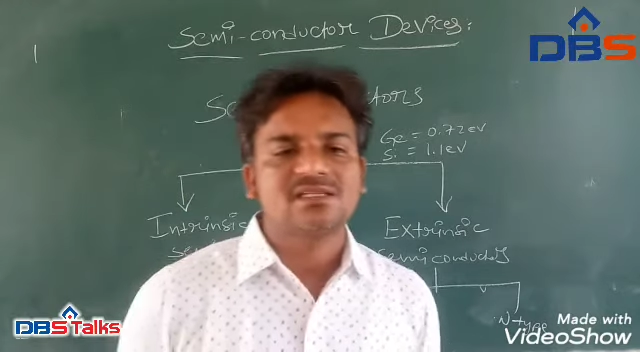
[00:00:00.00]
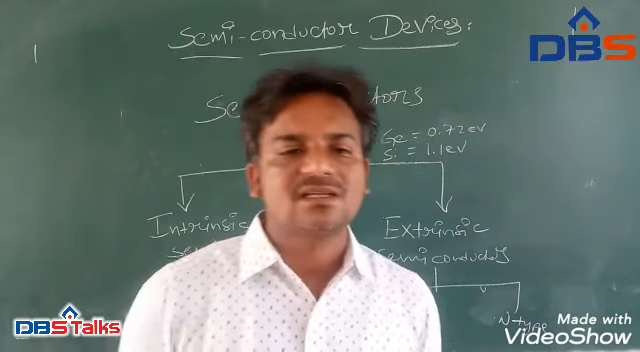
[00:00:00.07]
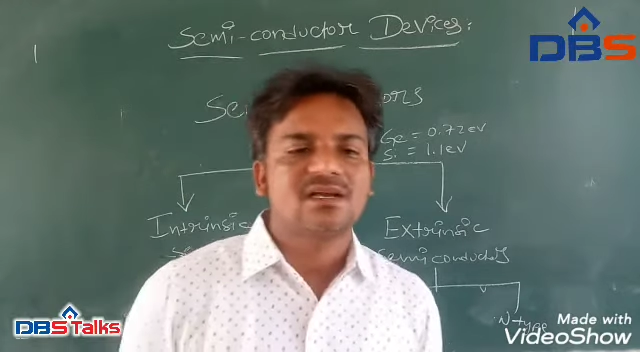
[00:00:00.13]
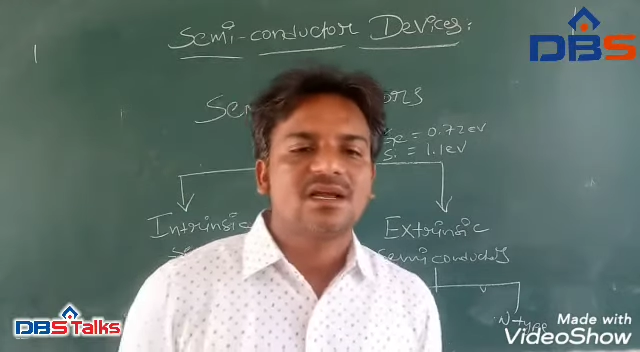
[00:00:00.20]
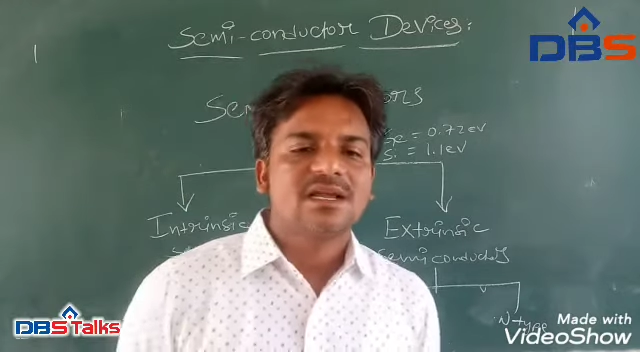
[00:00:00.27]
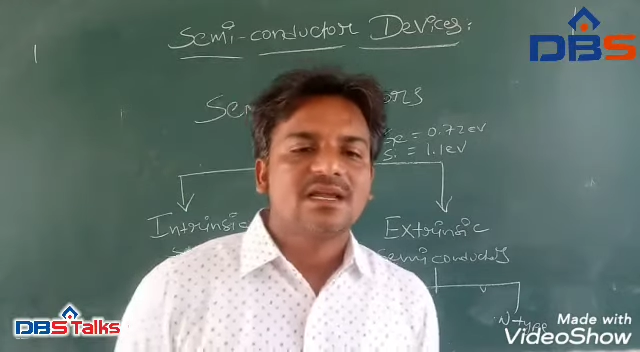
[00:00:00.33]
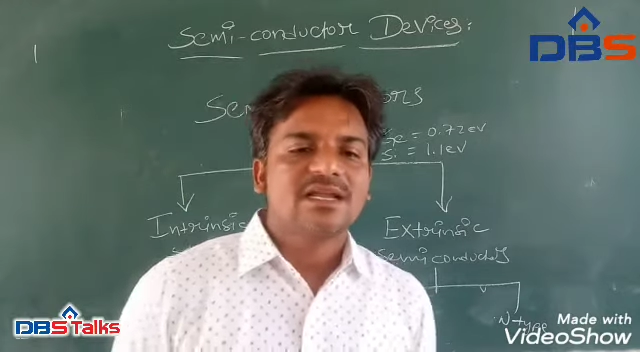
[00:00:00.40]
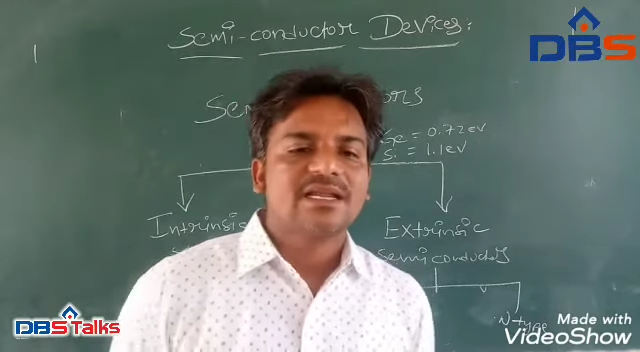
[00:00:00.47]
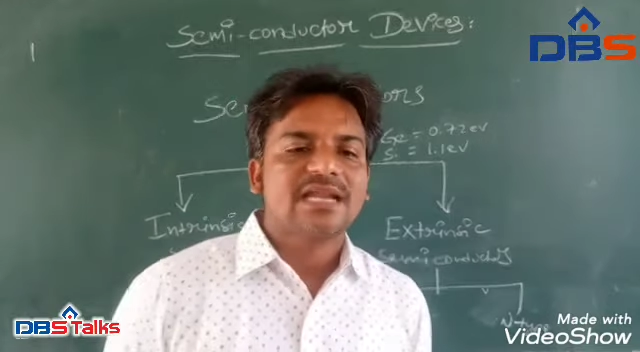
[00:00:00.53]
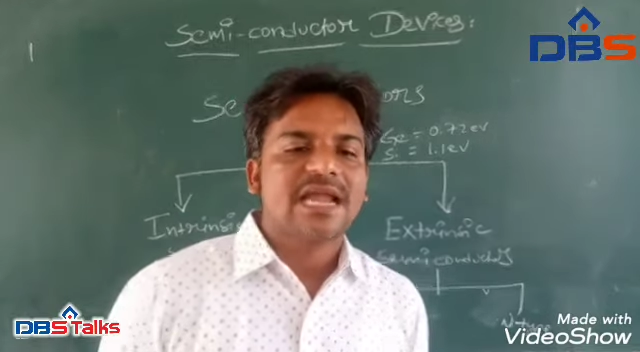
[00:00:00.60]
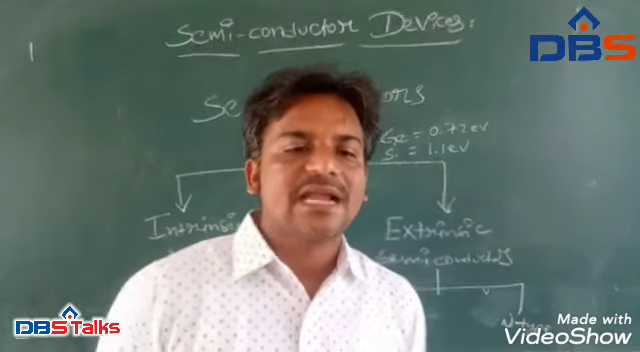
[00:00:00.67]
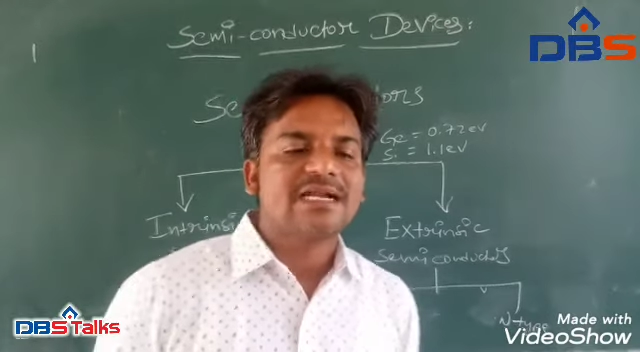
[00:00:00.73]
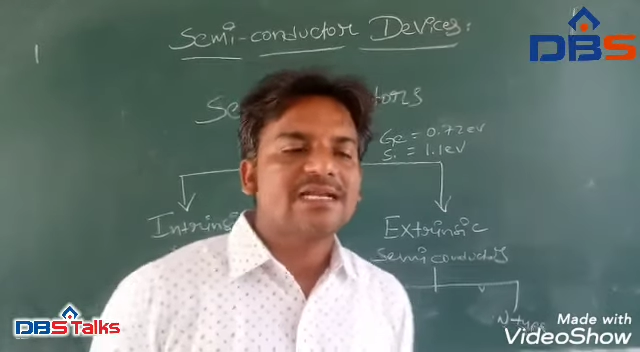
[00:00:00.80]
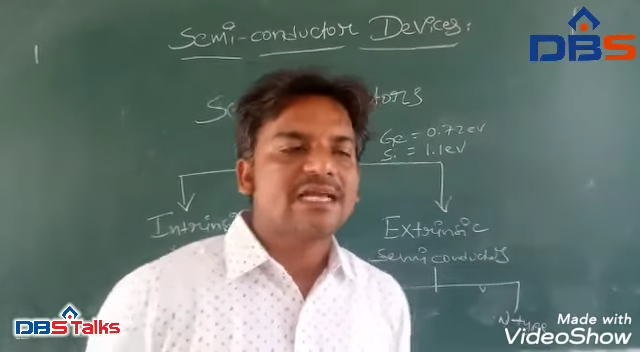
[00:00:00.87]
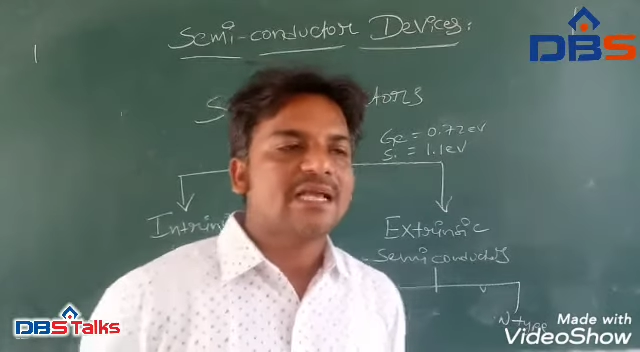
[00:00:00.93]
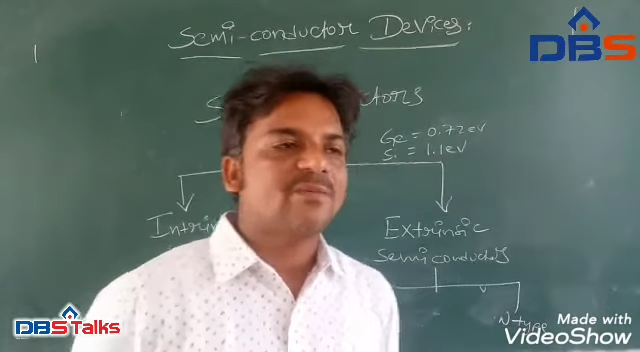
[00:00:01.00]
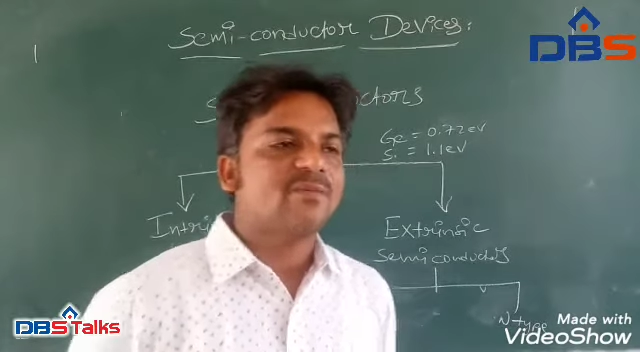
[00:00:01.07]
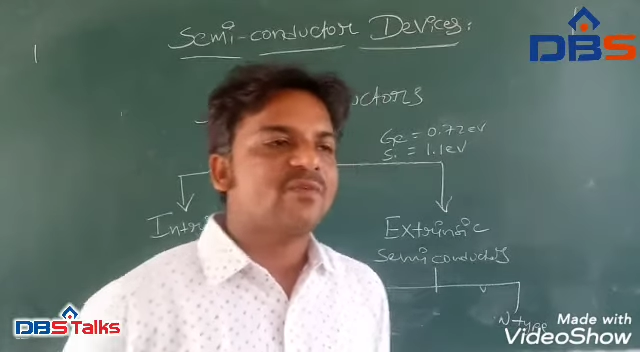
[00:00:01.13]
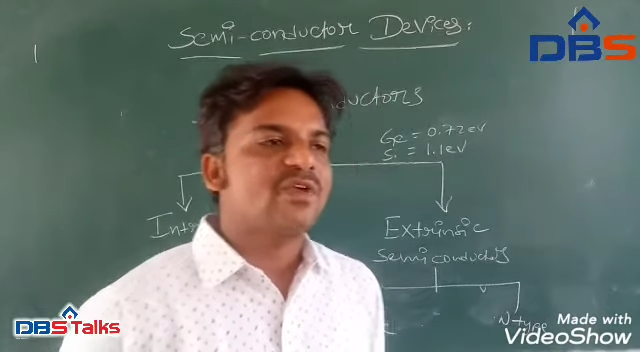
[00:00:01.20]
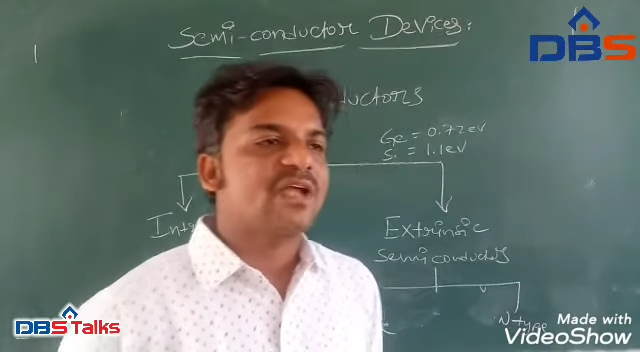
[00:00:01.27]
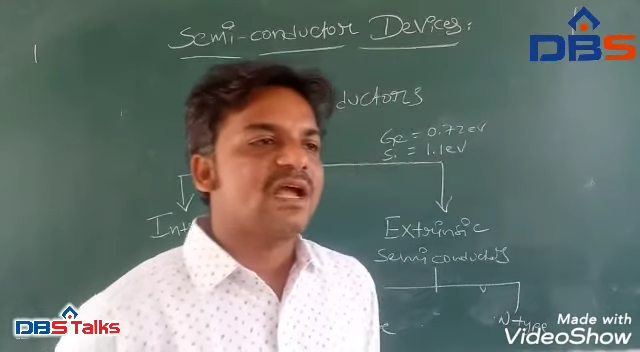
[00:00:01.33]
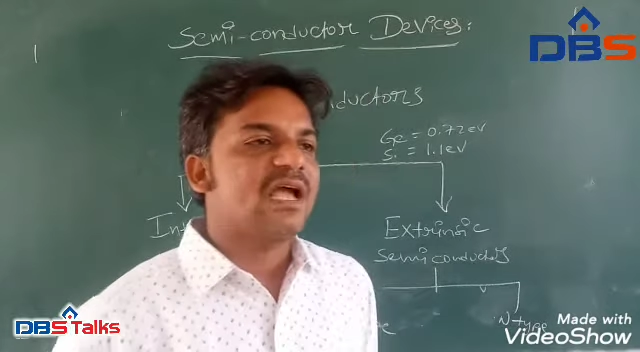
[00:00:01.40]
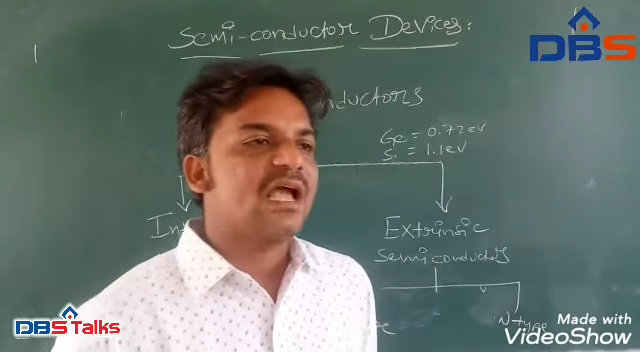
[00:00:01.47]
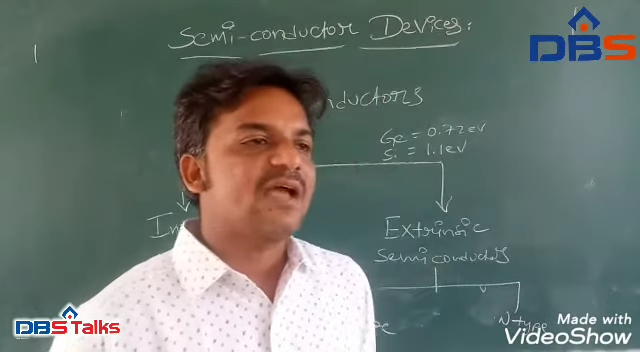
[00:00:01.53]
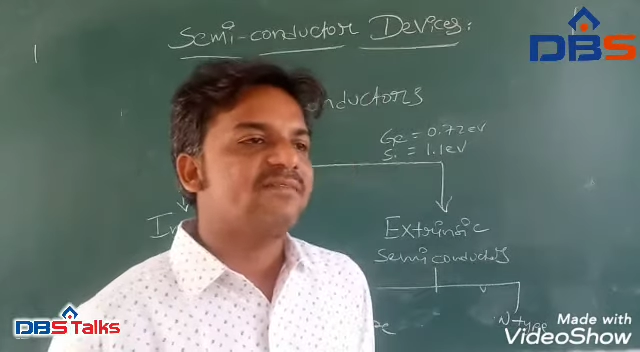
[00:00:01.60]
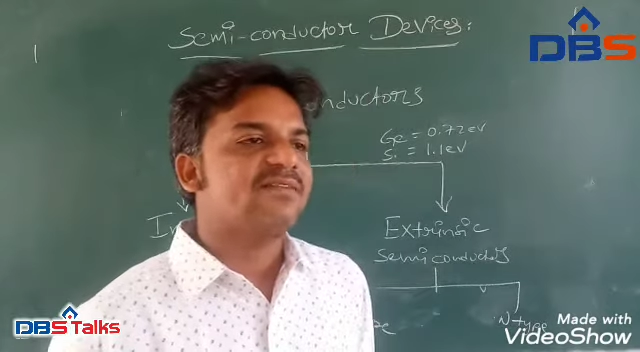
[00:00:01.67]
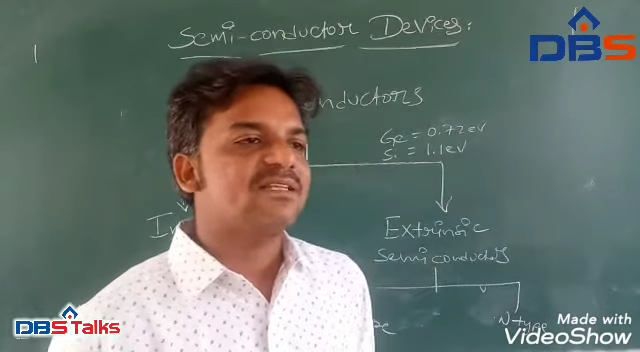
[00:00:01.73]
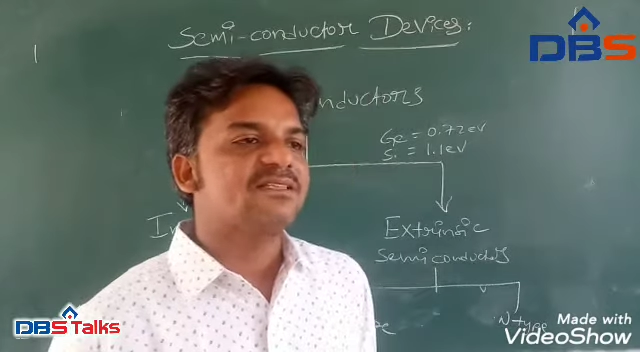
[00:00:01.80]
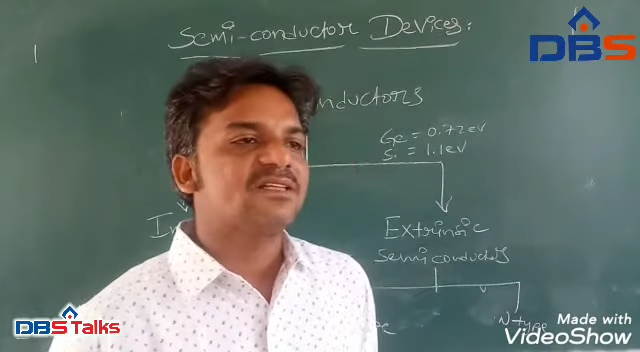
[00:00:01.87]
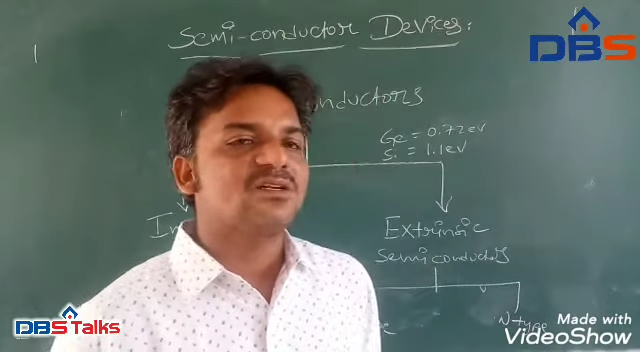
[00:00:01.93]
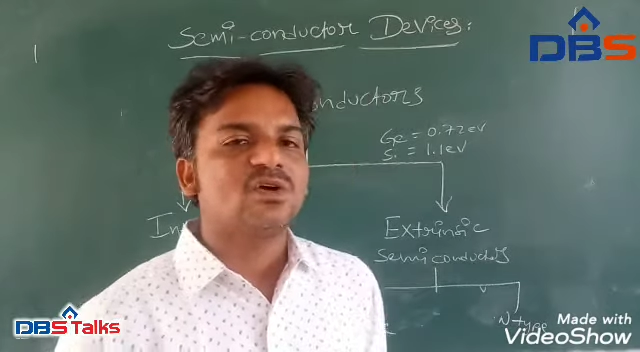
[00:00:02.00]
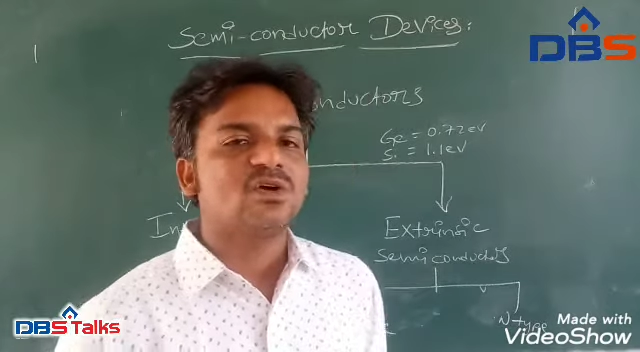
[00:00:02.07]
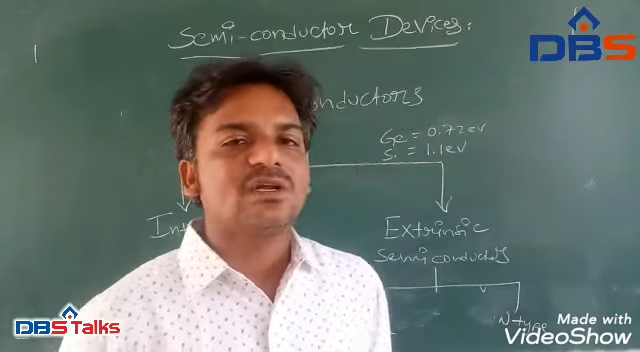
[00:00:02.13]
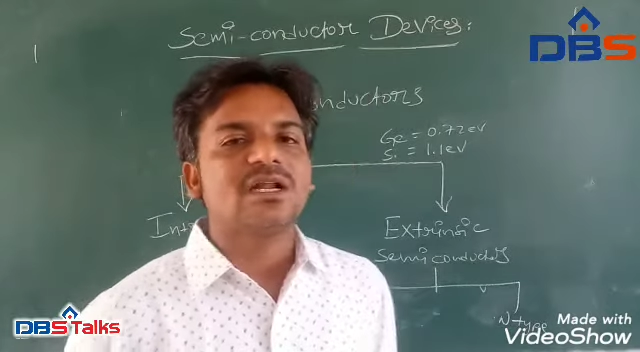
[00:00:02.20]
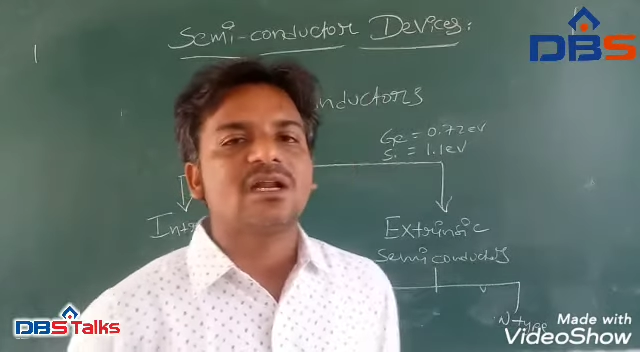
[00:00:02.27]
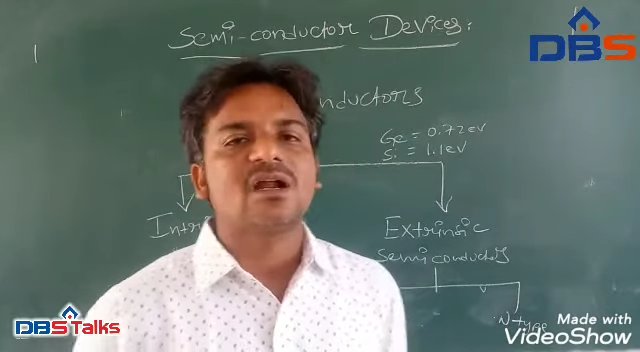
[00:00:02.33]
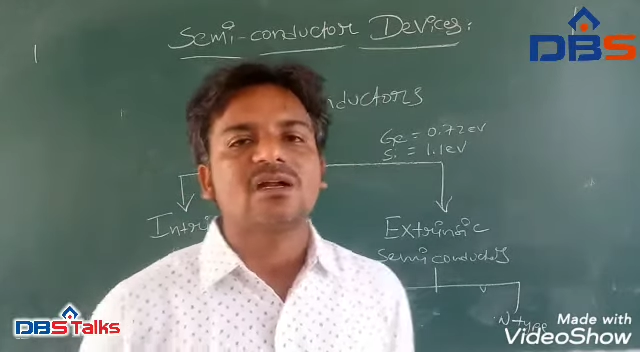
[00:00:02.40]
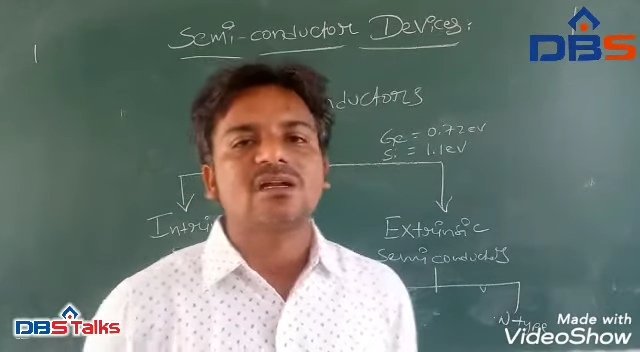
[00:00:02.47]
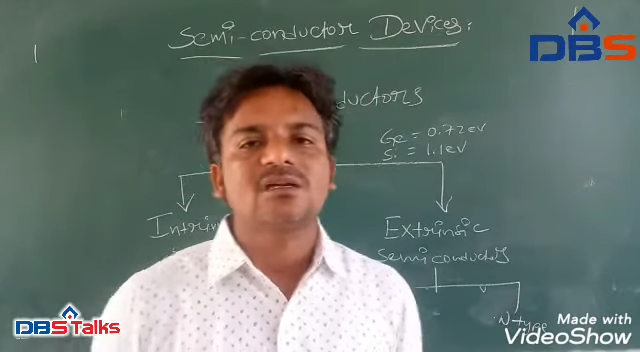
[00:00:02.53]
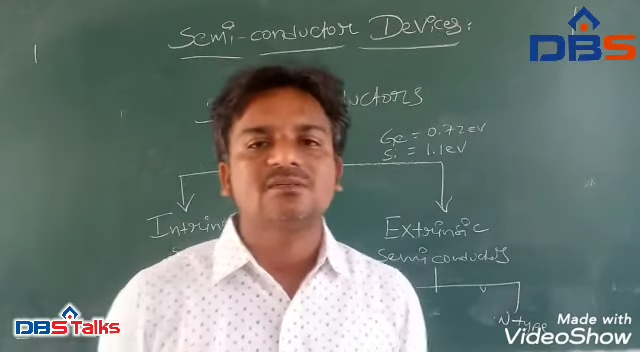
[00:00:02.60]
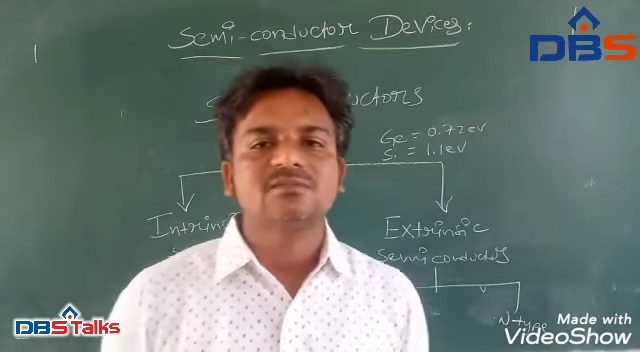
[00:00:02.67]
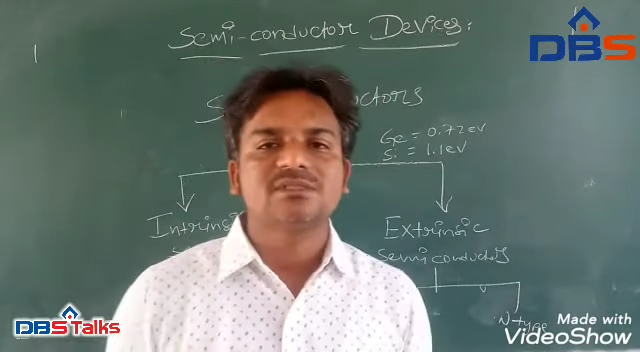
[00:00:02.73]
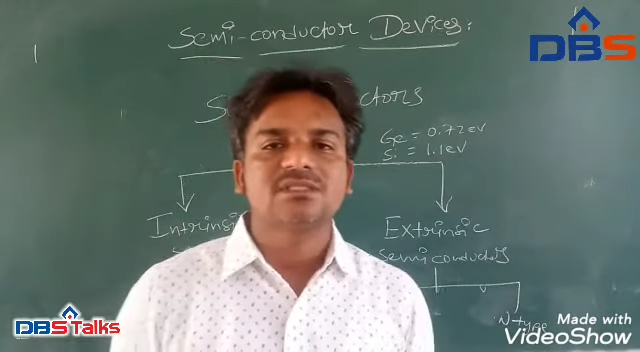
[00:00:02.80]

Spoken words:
in n-type we are having the donor atoms,